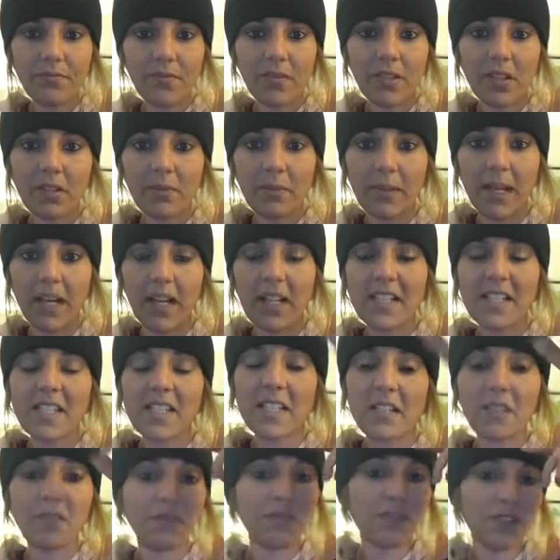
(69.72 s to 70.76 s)
Oh my God, it's
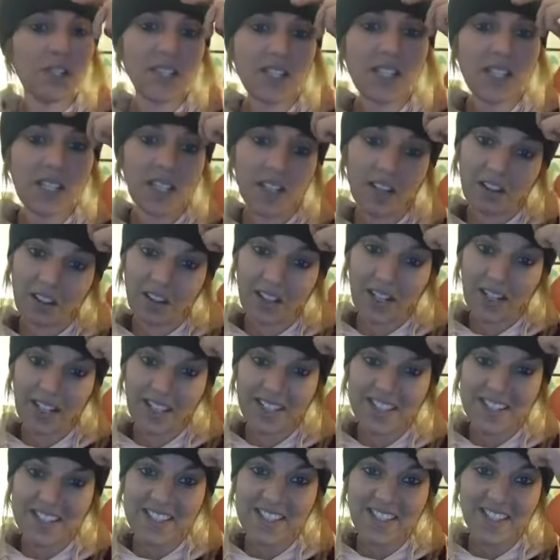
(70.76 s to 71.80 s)
like freezing here. I
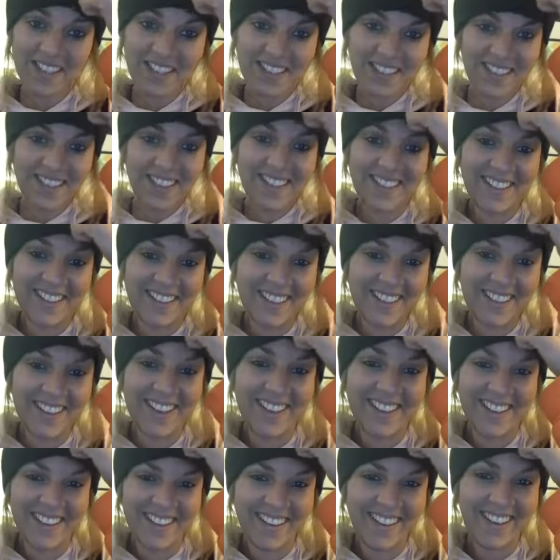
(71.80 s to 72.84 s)
can't stand it.
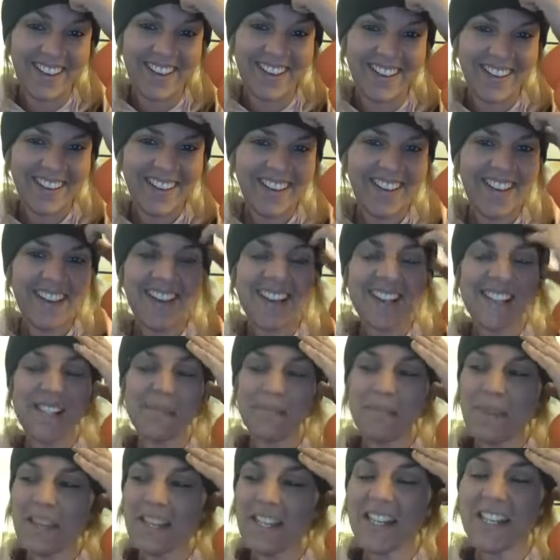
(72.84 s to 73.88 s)
It's
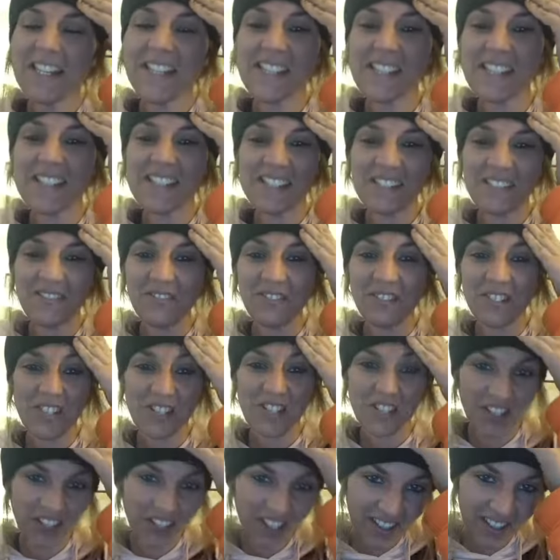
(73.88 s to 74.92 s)
beanie season for
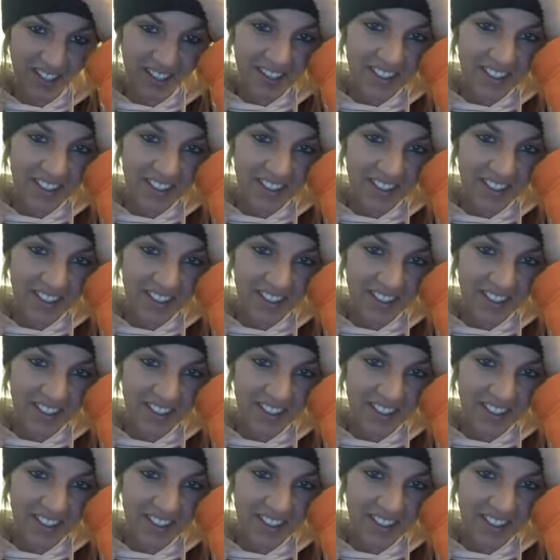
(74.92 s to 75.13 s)
sure.